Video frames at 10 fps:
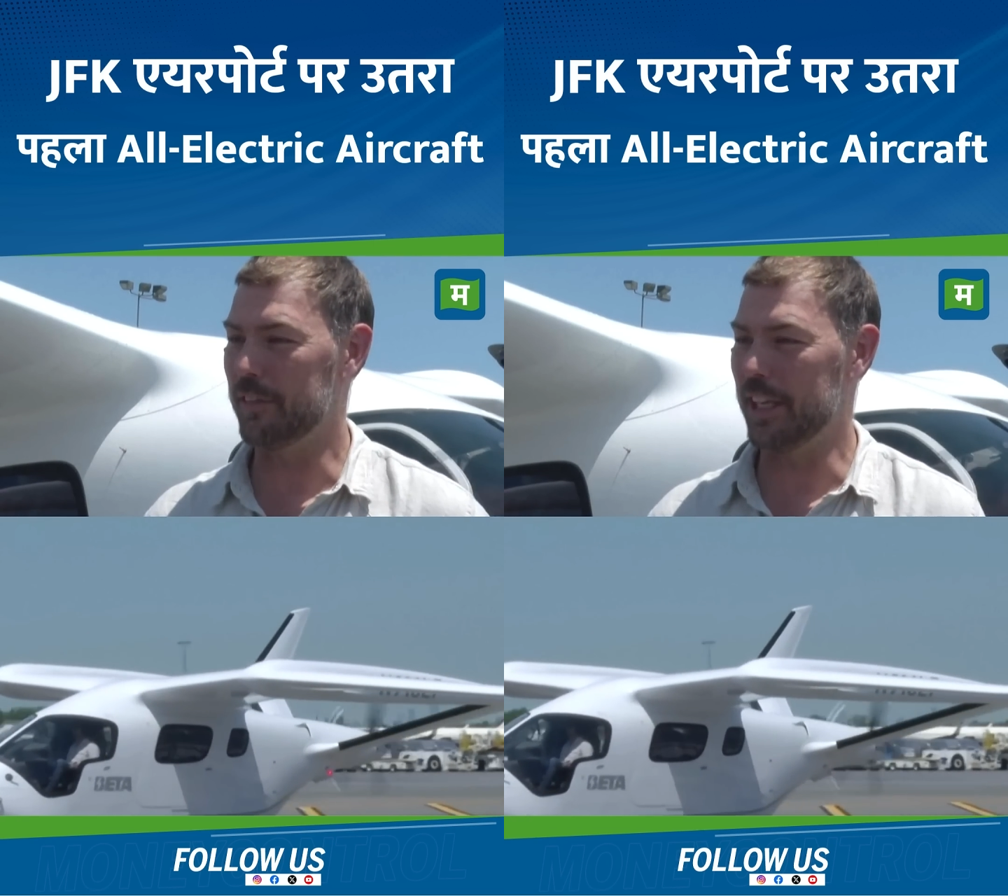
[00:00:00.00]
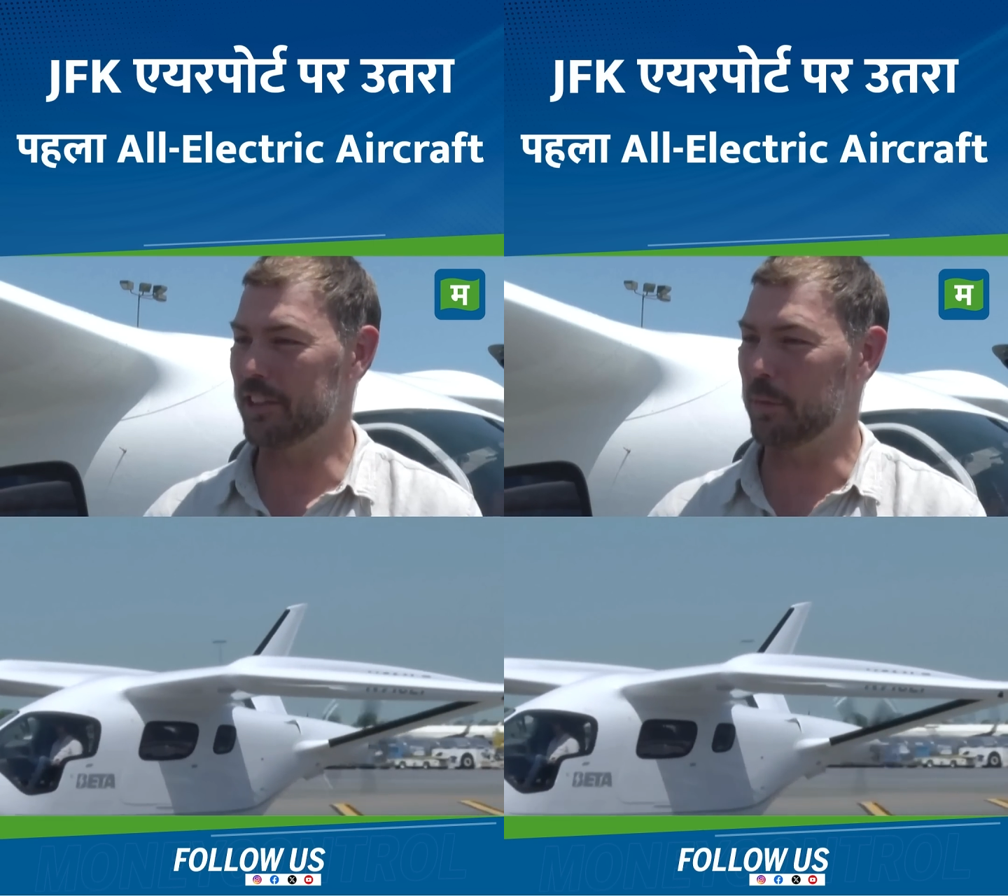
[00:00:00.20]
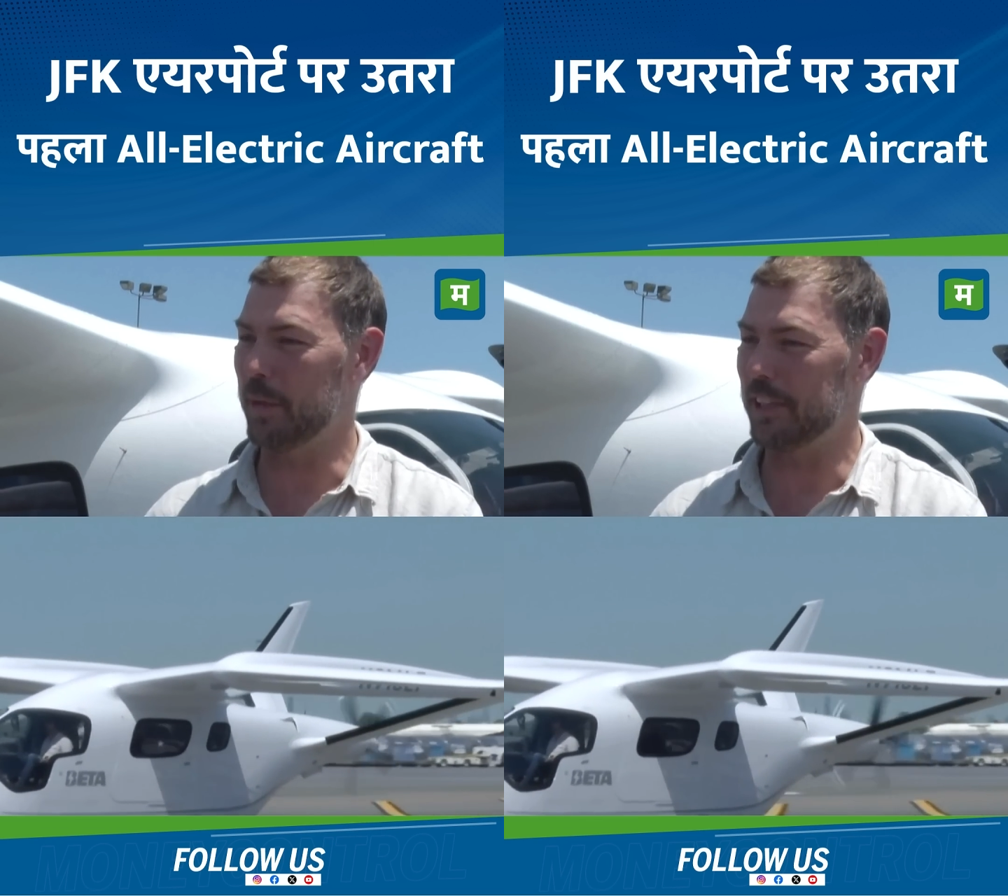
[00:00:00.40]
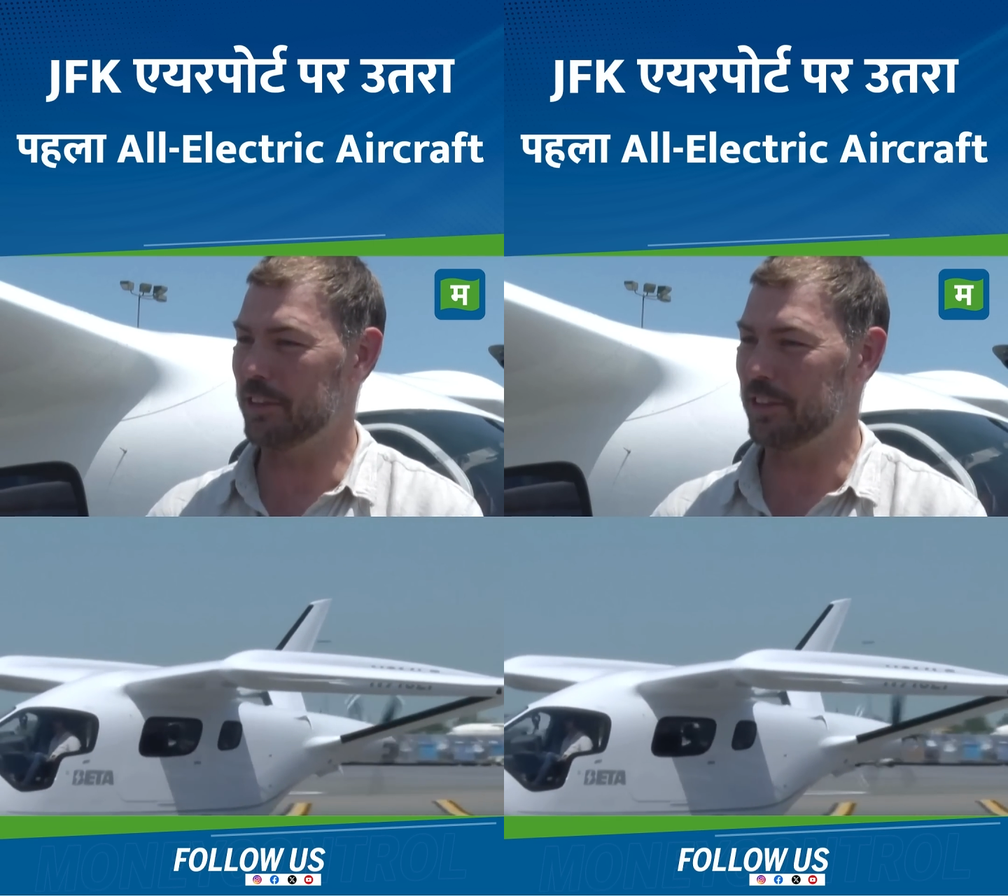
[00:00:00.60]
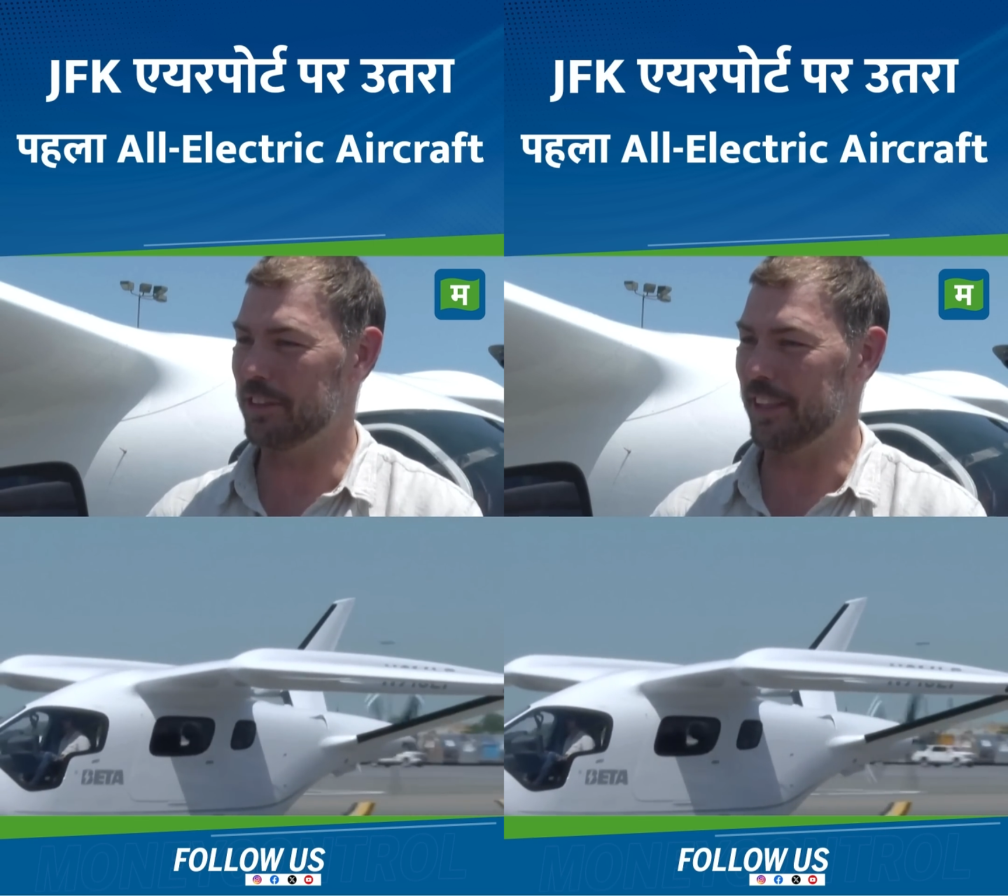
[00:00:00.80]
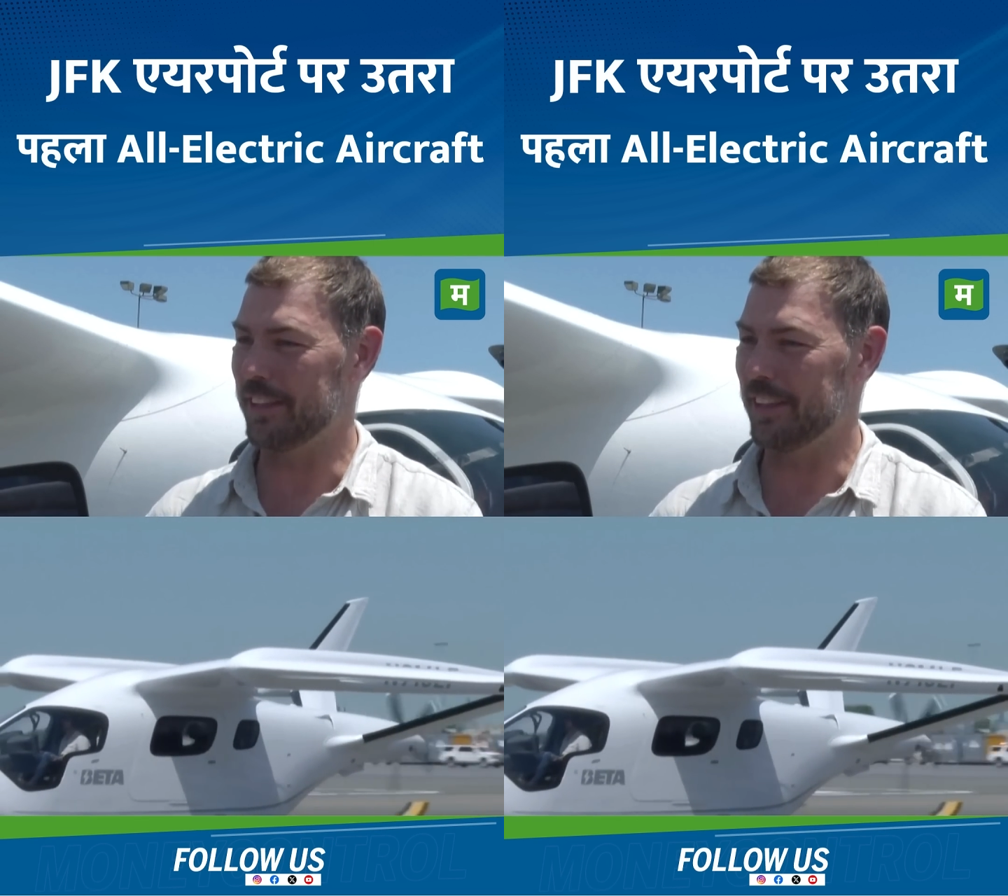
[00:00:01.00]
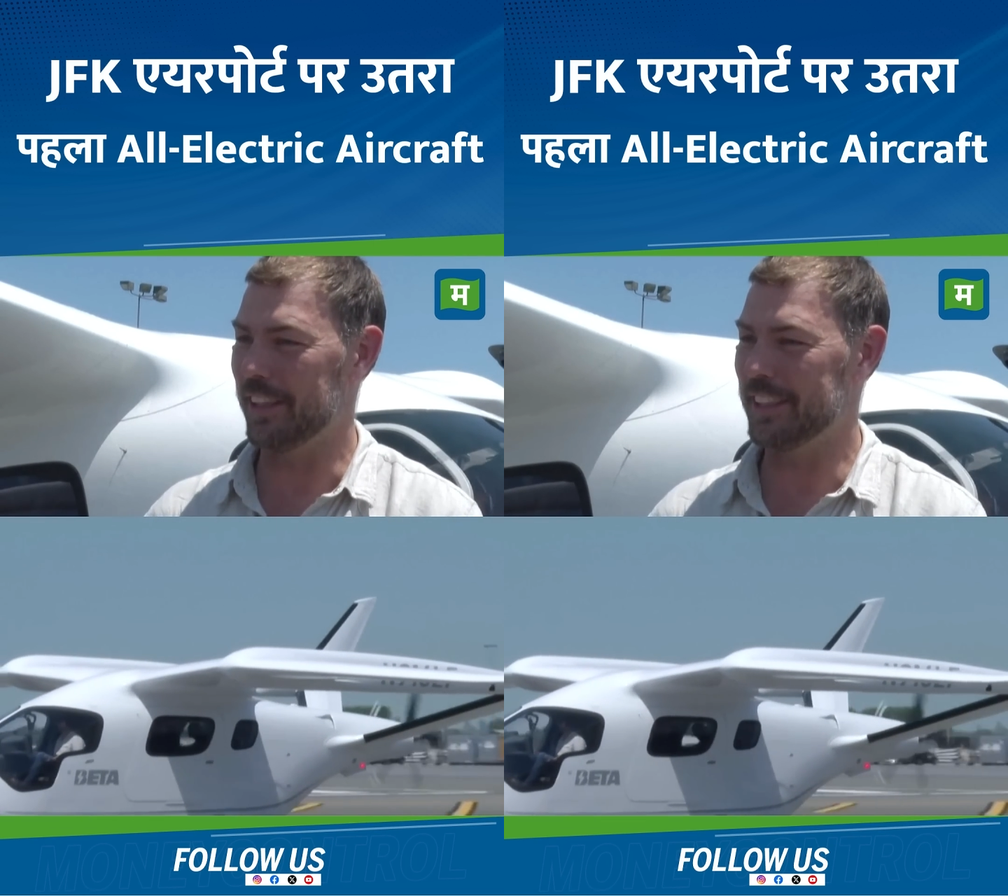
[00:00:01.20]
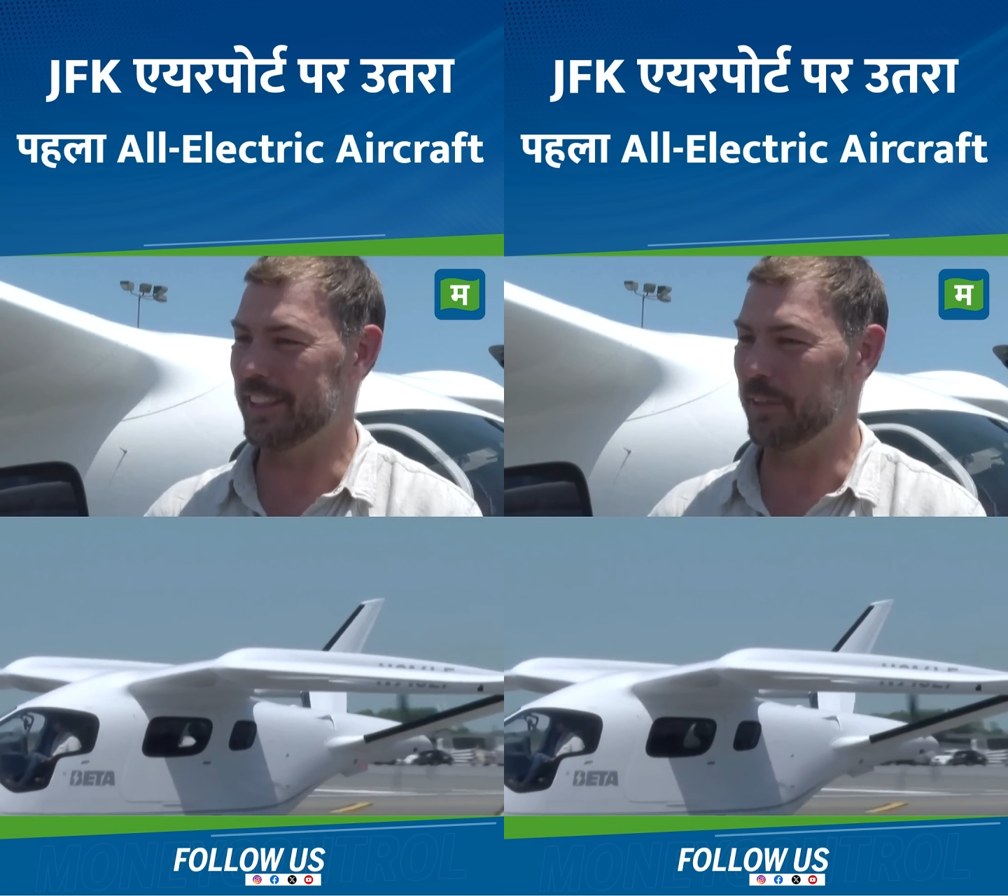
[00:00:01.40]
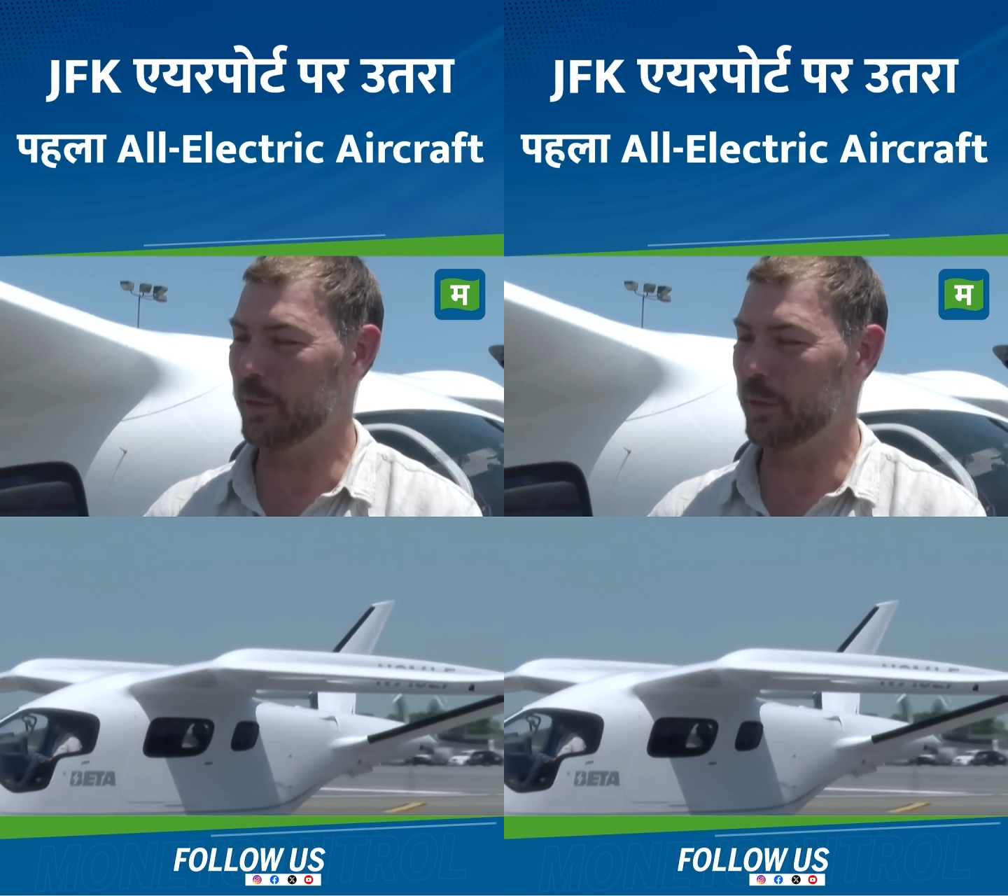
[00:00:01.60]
If you ask the passengers how they liked it,